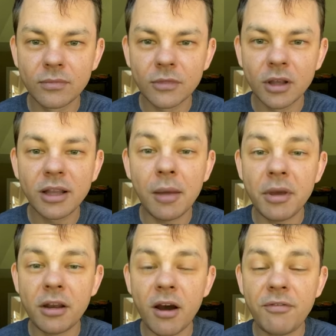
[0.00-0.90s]
Let me
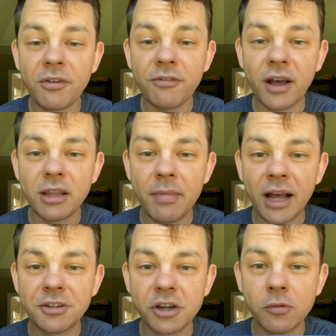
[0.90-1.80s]
know if you find the
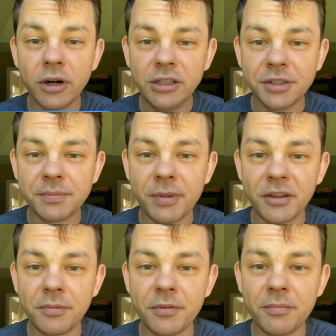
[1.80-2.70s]
matching one, just
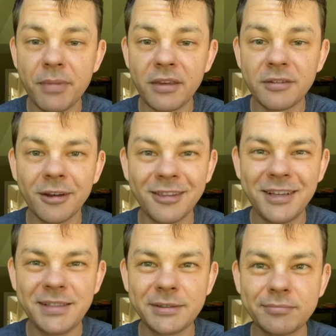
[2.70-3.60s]
based on this.